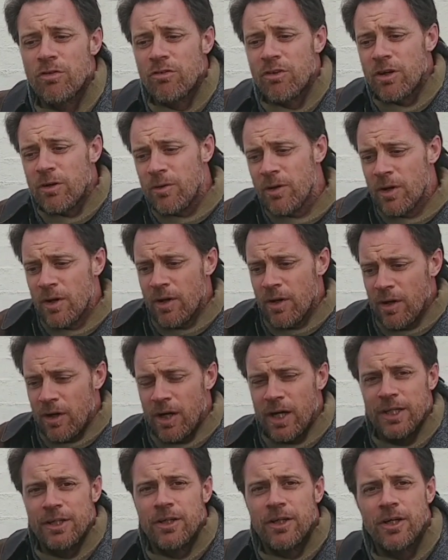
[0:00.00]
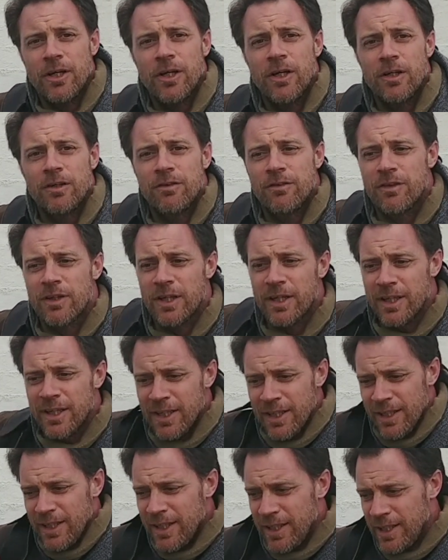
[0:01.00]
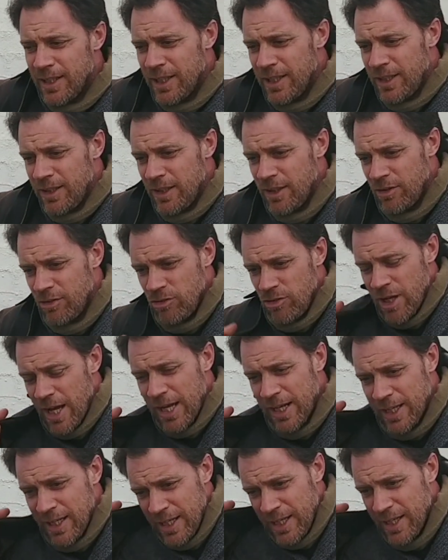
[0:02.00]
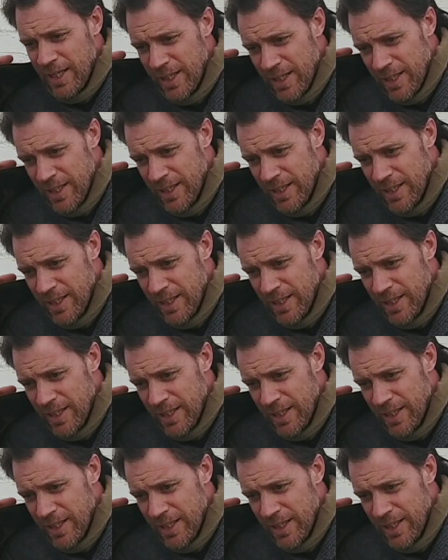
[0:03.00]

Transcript: So I'd heard that Indy's jacket,